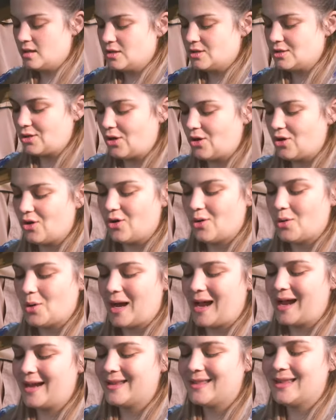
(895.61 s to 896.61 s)
So
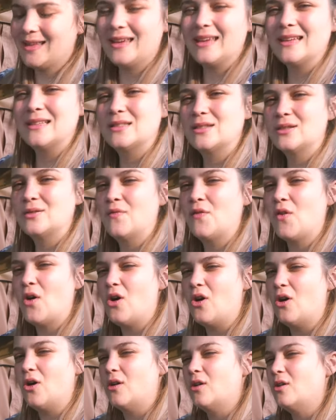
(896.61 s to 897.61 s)
I think it's
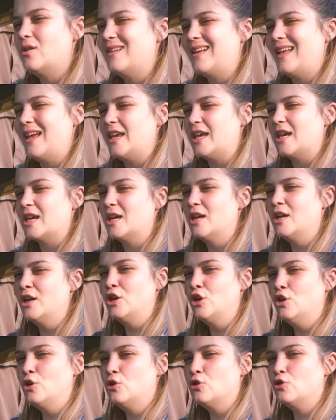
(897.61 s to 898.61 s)
for like
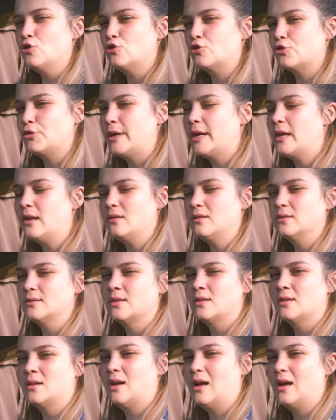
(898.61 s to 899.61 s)
grilled